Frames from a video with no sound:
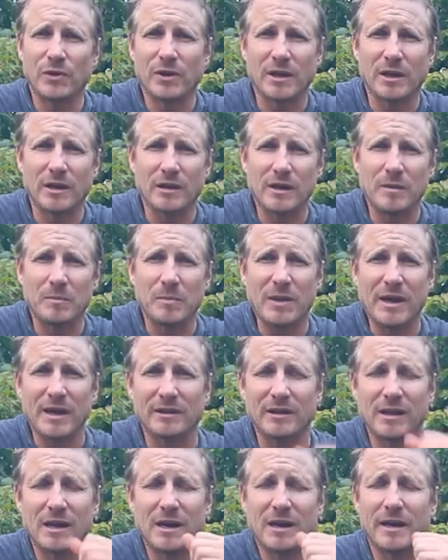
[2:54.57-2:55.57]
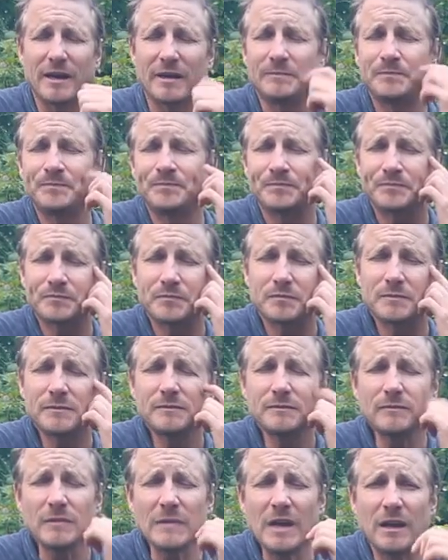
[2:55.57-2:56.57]
looking it up online,
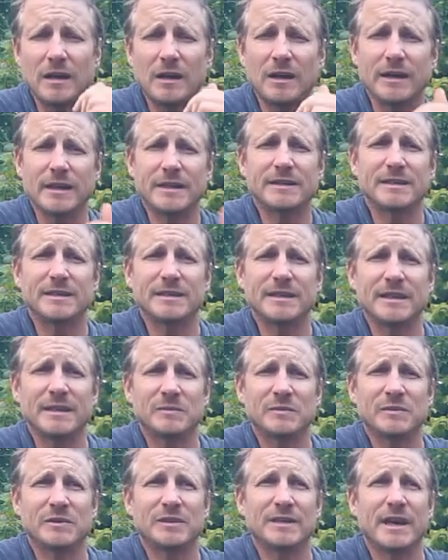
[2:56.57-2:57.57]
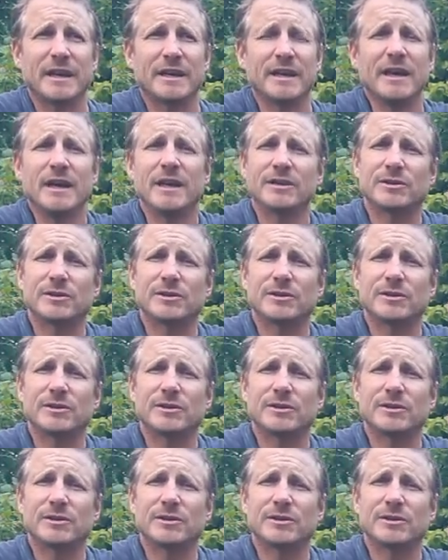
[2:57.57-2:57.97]
it seems that